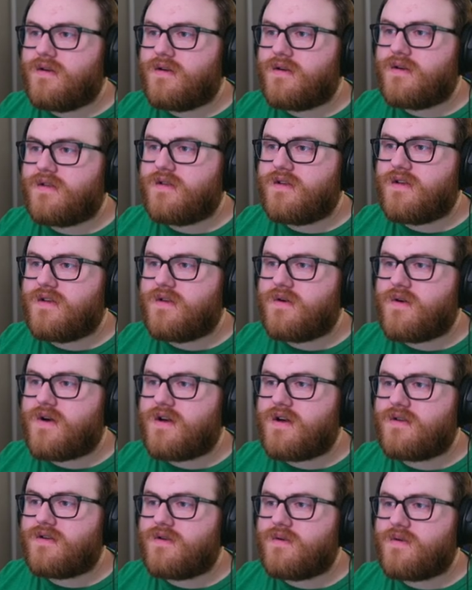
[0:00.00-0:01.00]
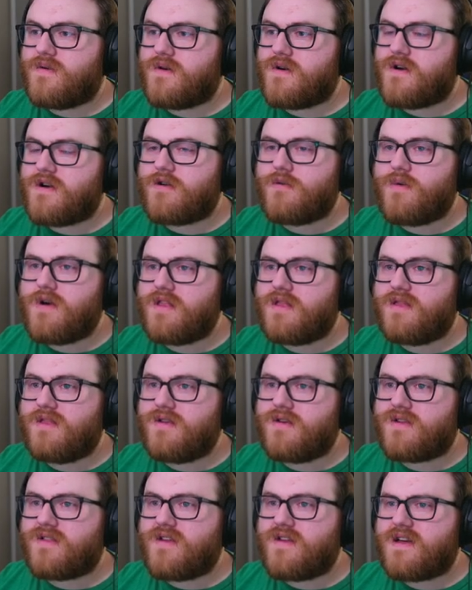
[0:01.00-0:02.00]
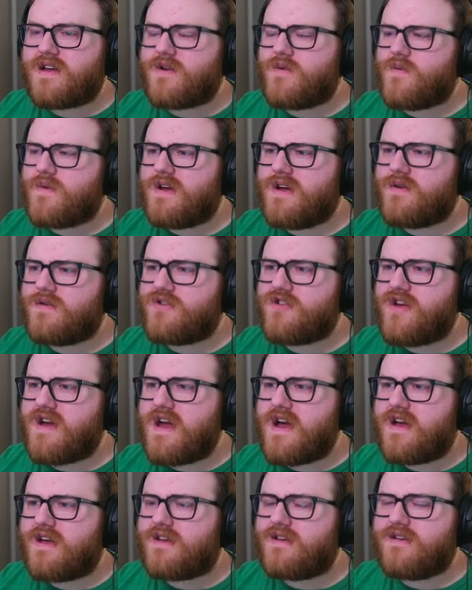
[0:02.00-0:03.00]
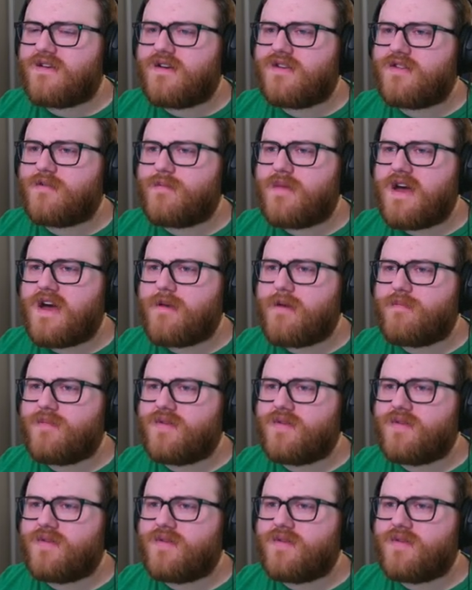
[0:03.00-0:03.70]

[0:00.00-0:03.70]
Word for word: continue on toward what looks like a rail track on the map.